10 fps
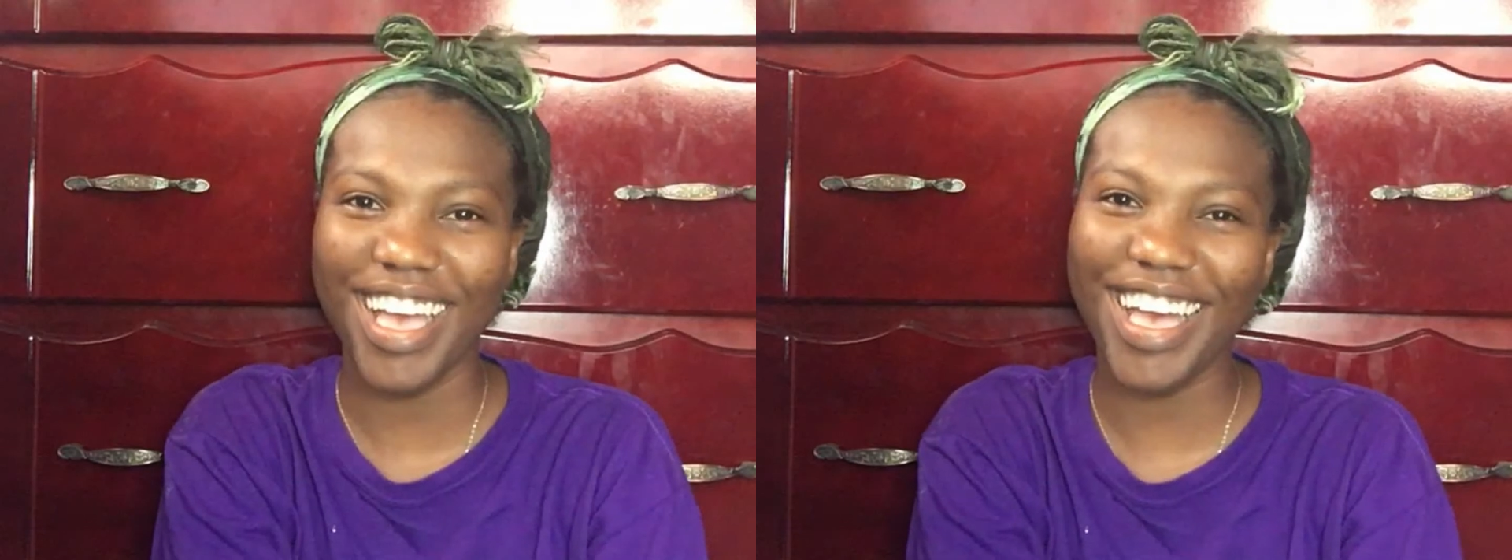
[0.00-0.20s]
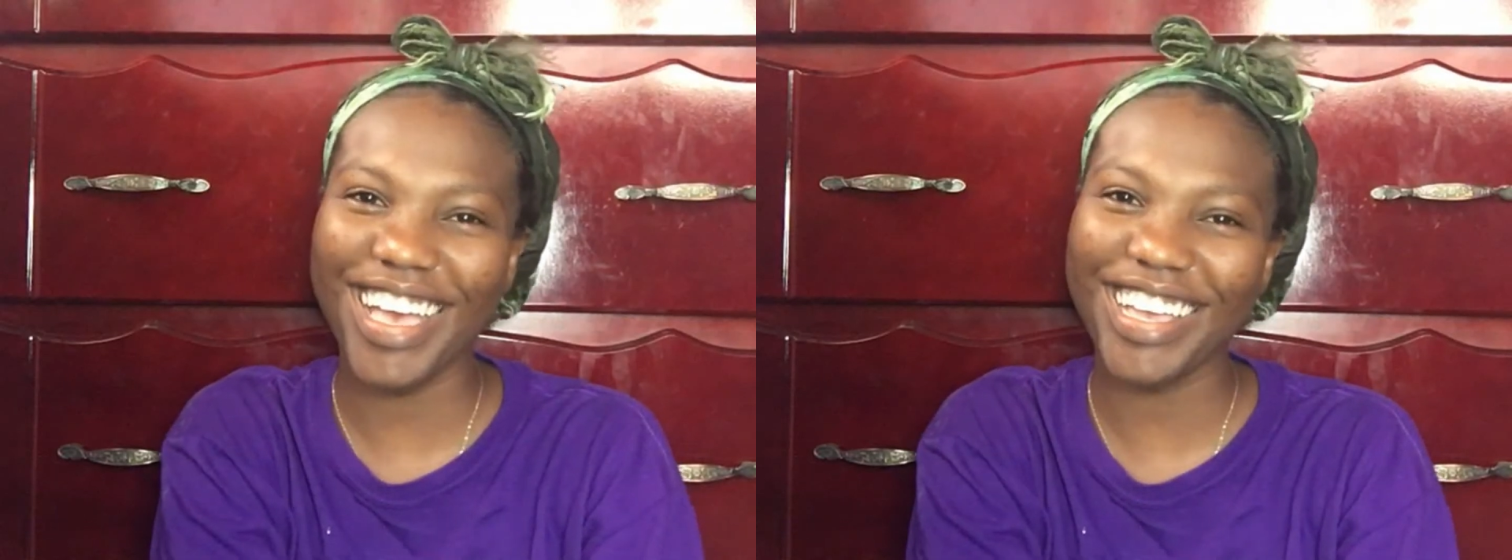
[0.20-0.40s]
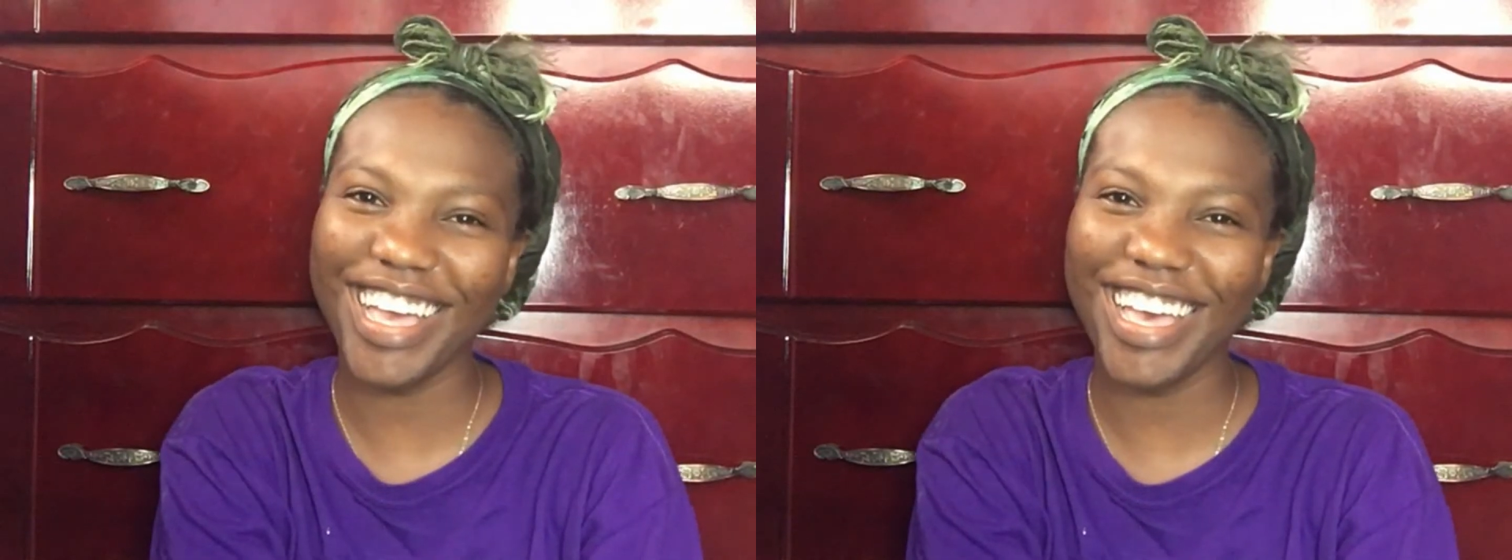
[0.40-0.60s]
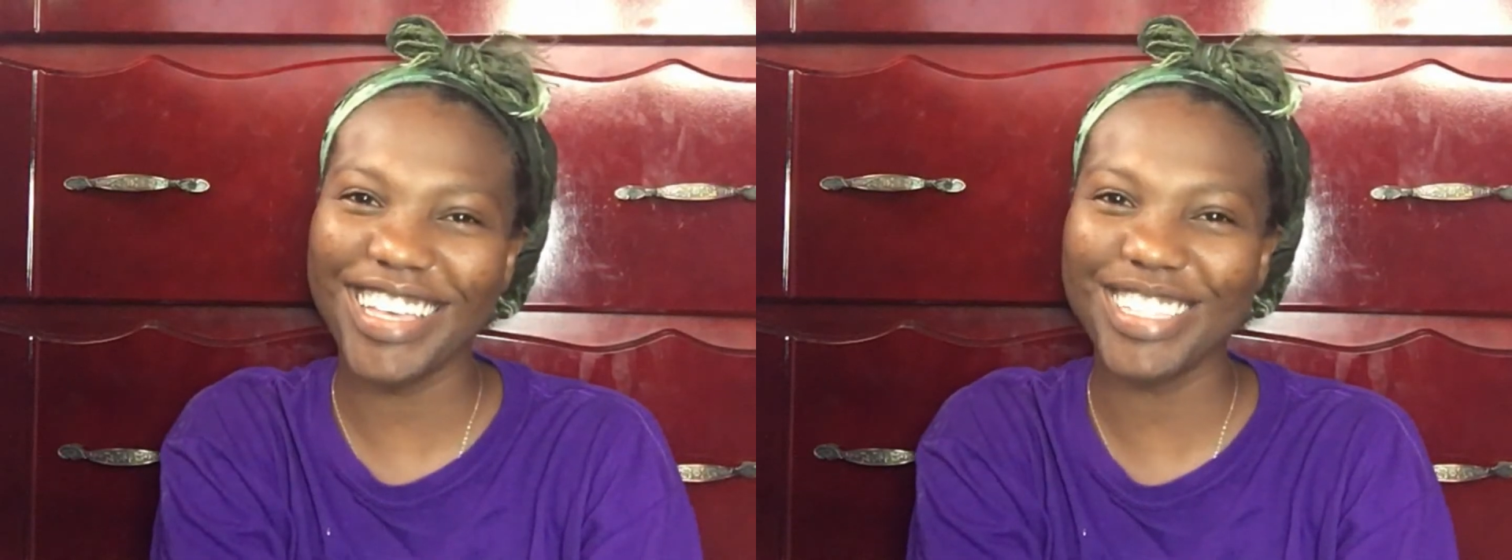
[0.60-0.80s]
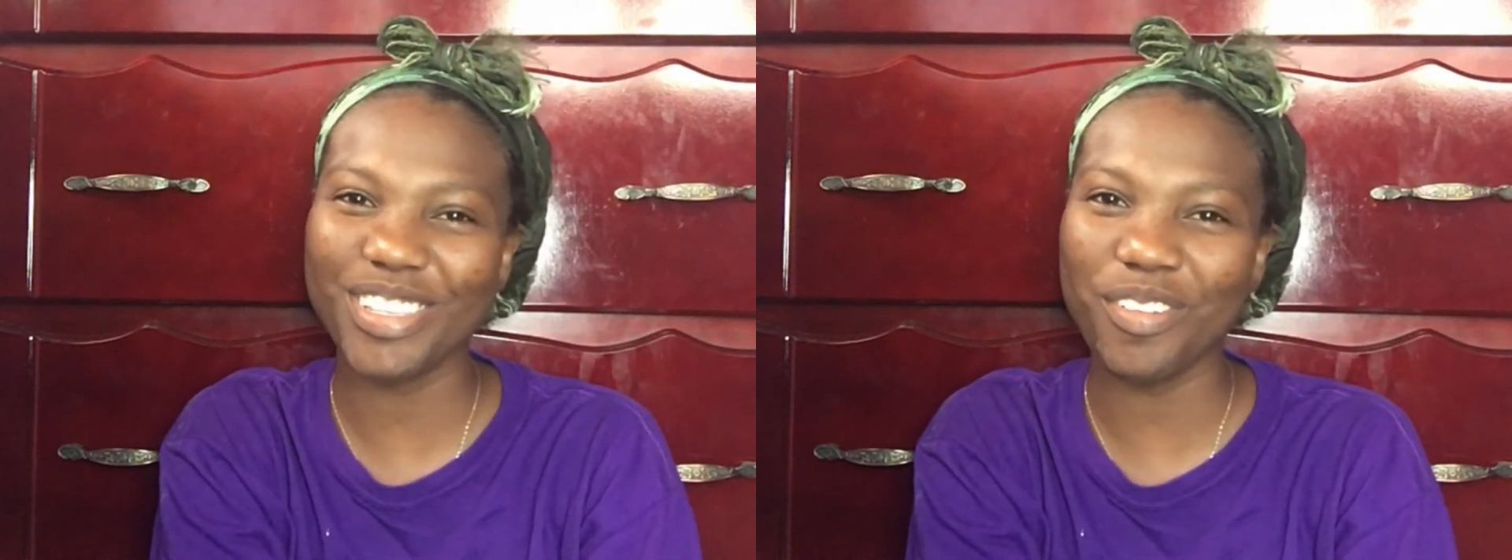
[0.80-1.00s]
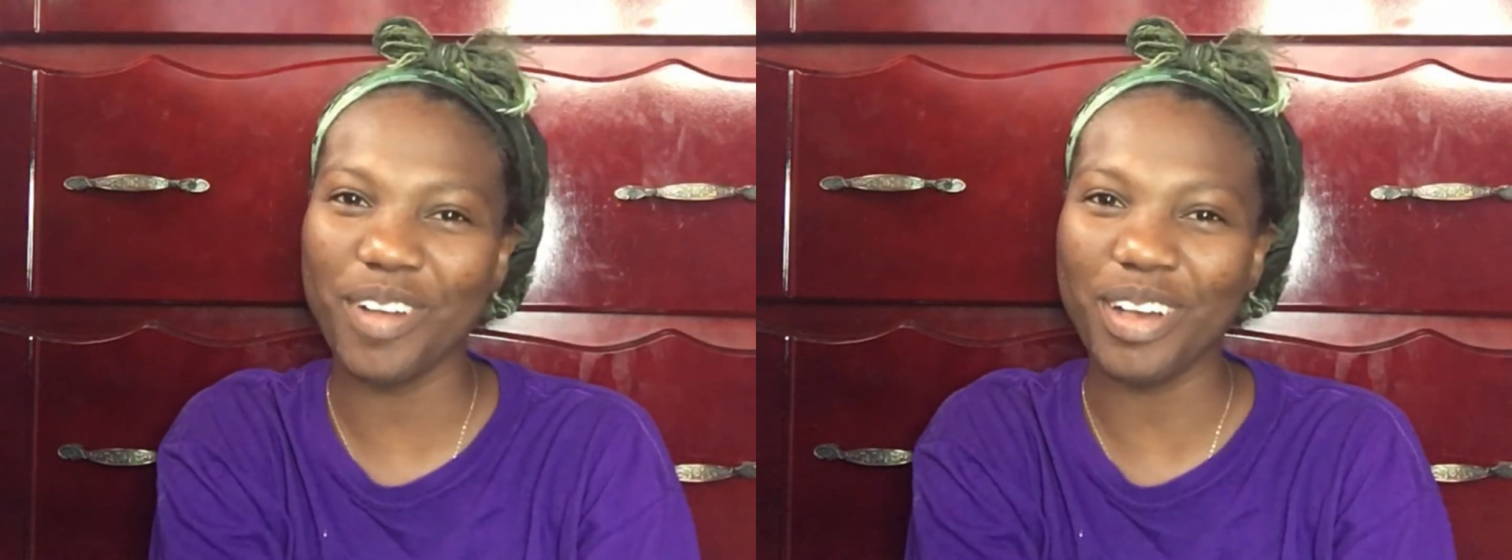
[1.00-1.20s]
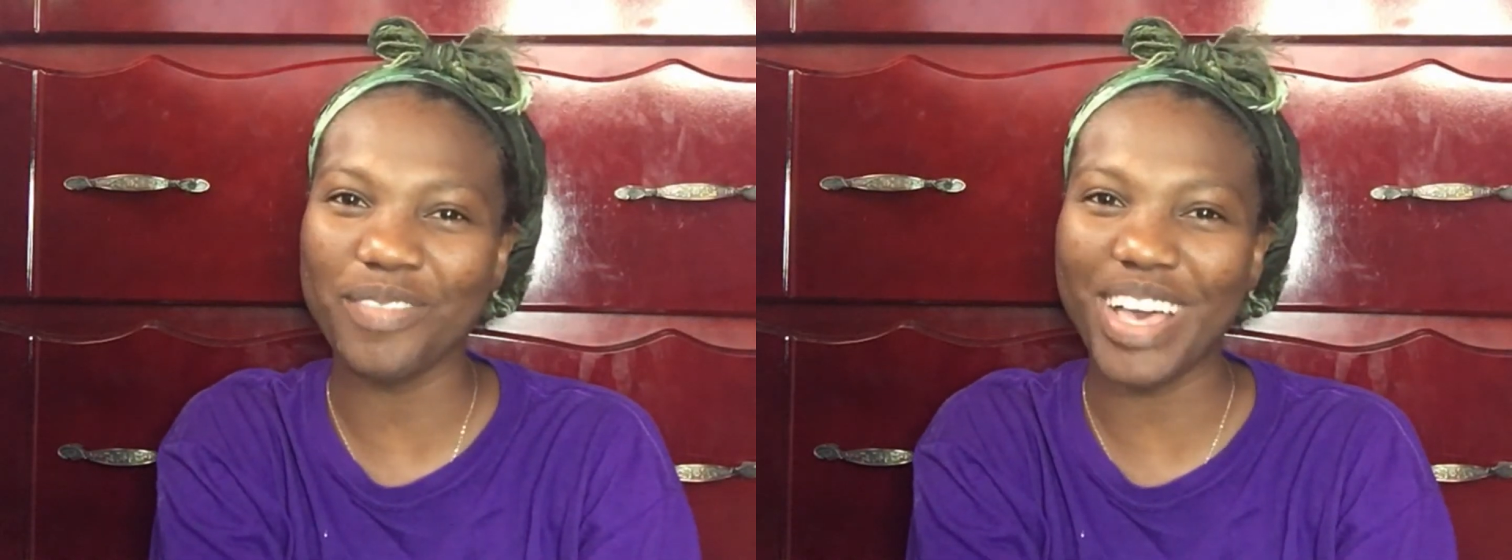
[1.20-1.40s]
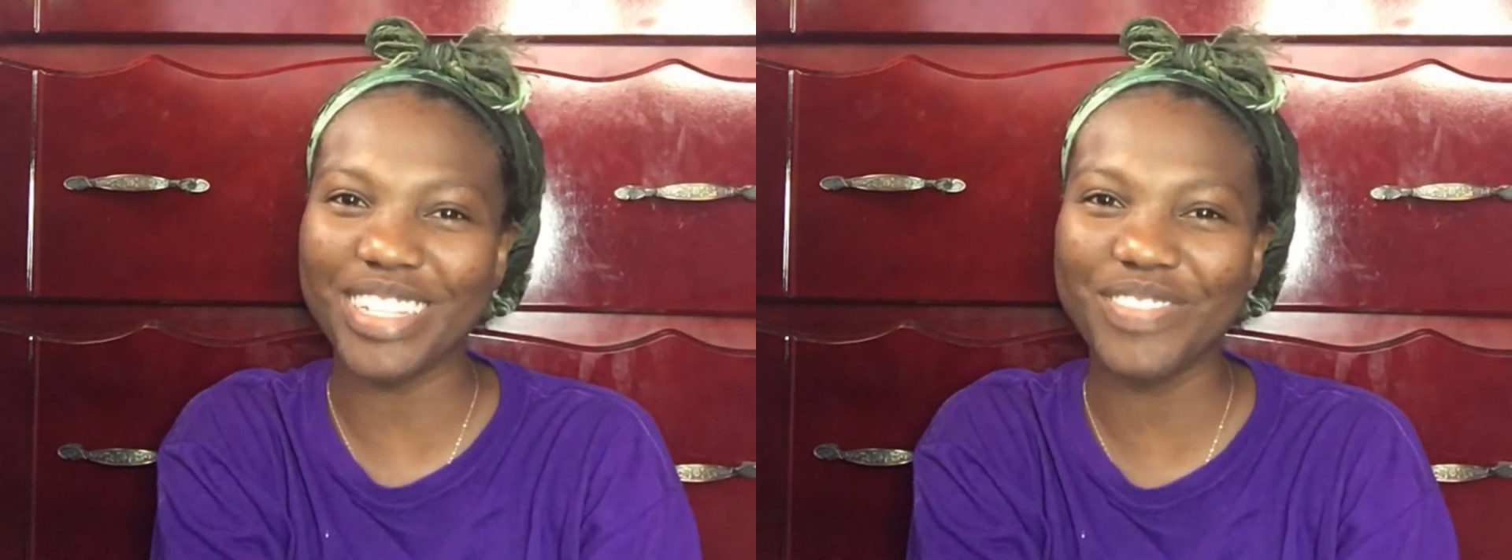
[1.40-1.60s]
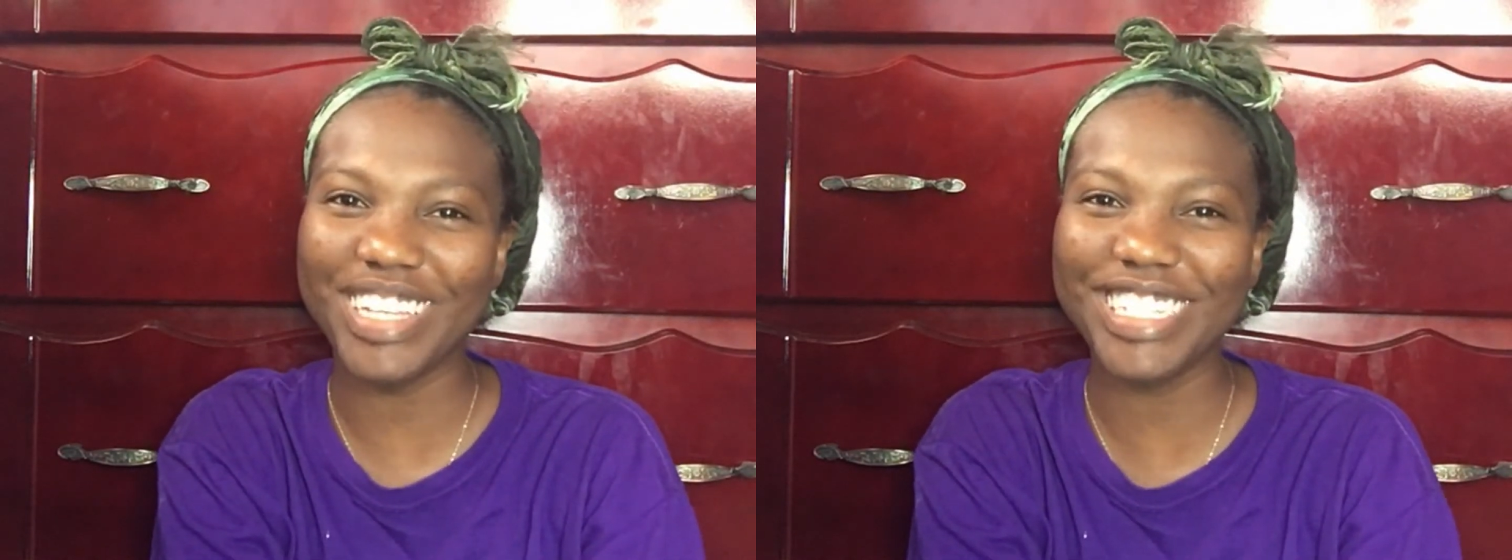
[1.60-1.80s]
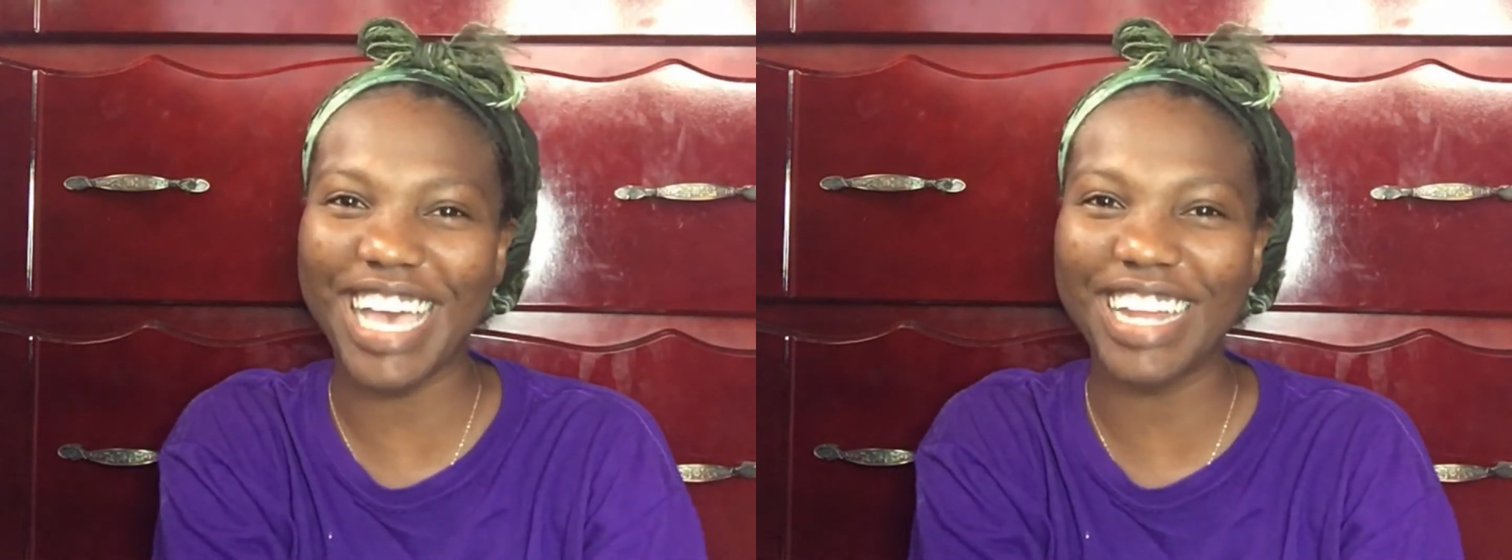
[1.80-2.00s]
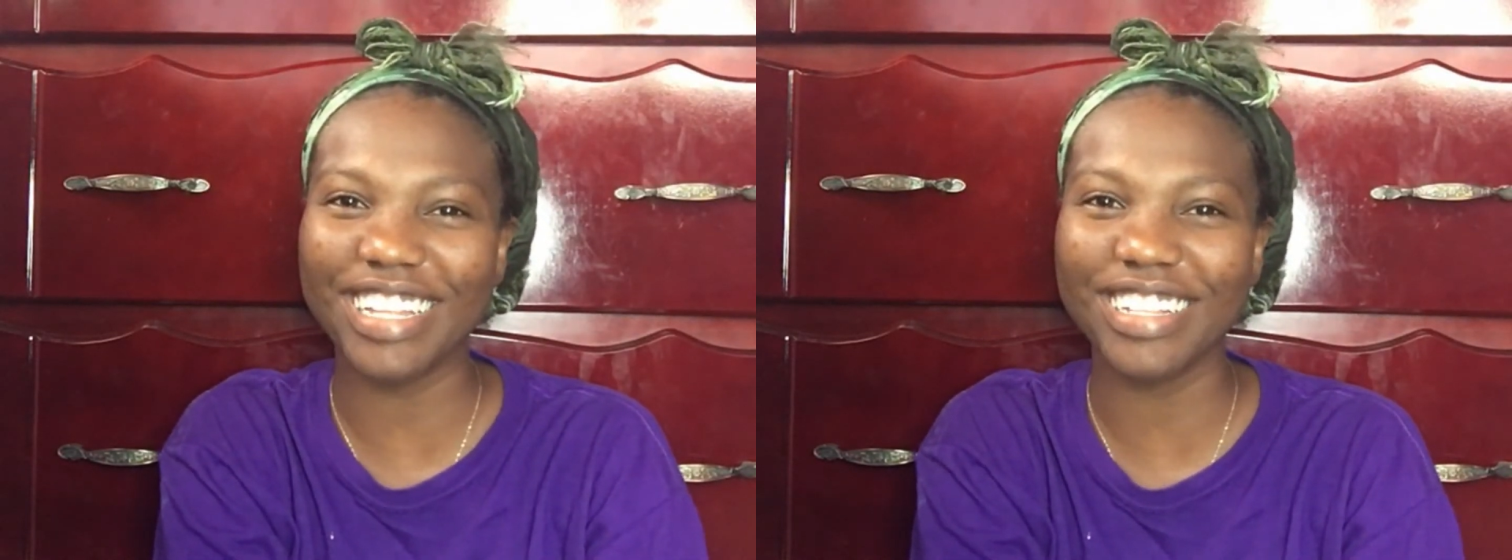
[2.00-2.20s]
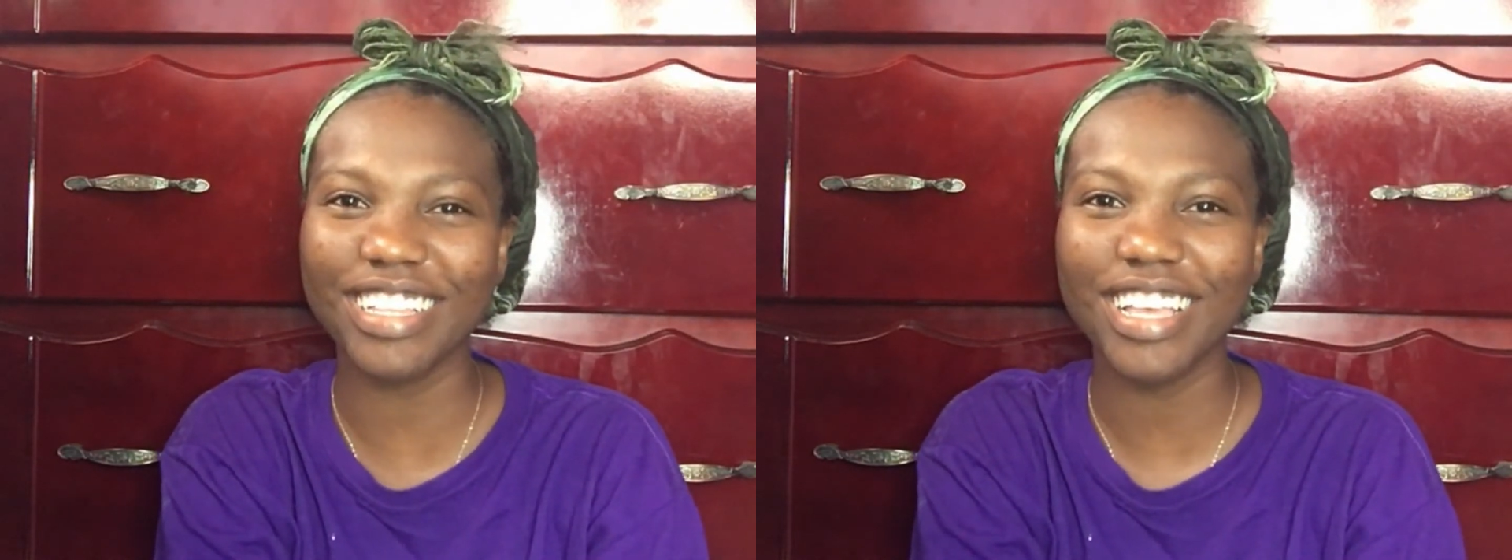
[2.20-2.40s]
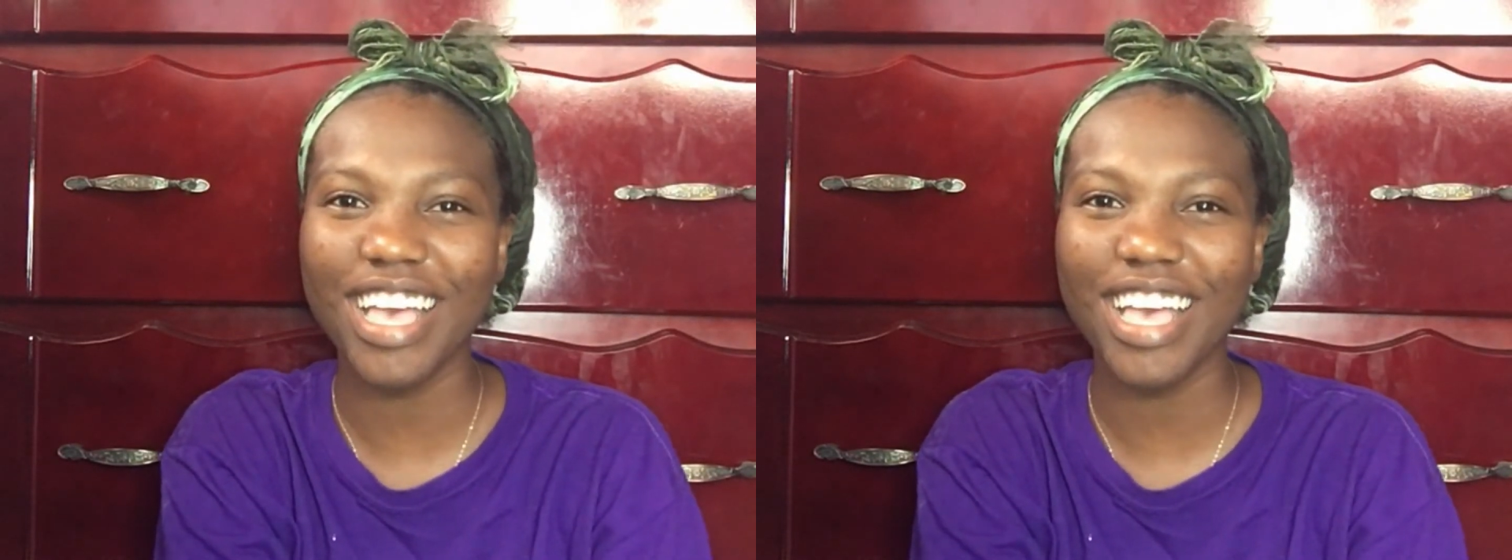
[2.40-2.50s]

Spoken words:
Hi guys, welcome back to my channel.